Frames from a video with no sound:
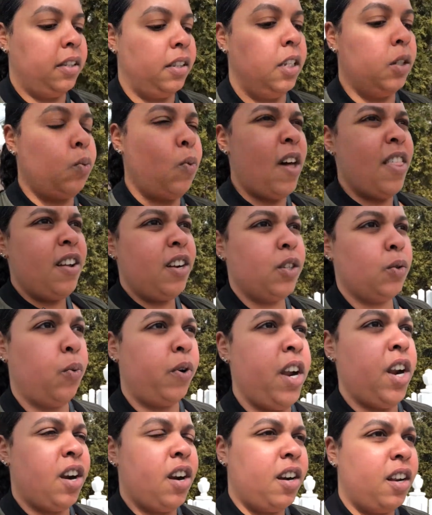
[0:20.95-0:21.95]
This weather is
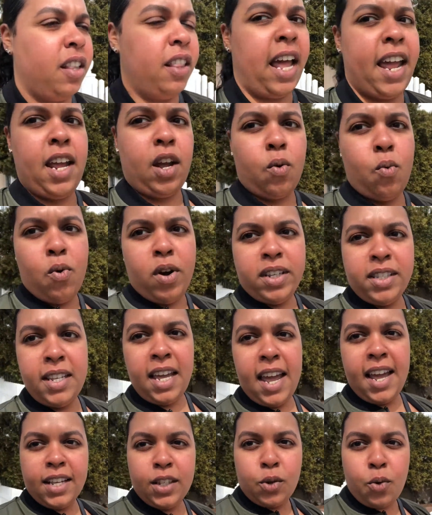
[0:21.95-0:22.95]
weird. Like, one
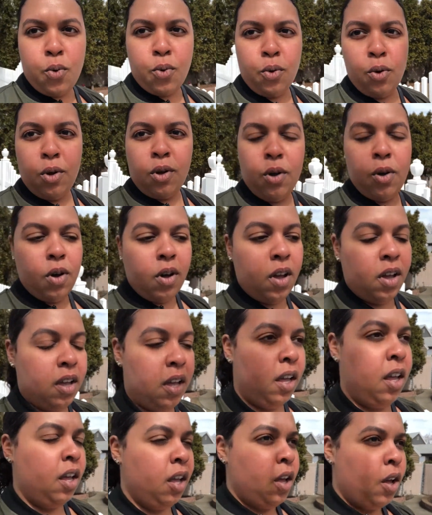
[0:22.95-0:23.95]
day is cool,
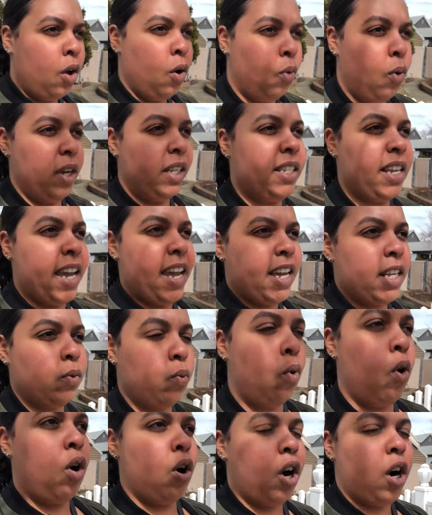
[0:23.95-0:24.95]
one day is
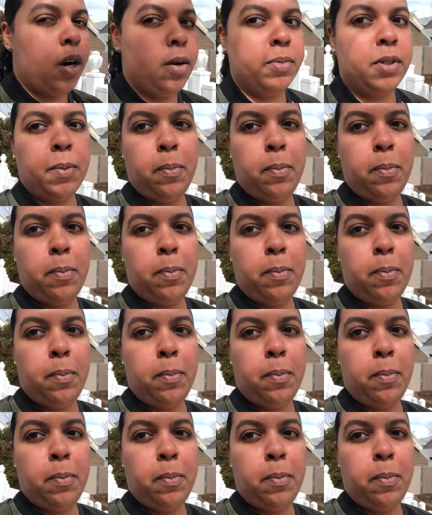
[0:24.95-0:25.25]
warm,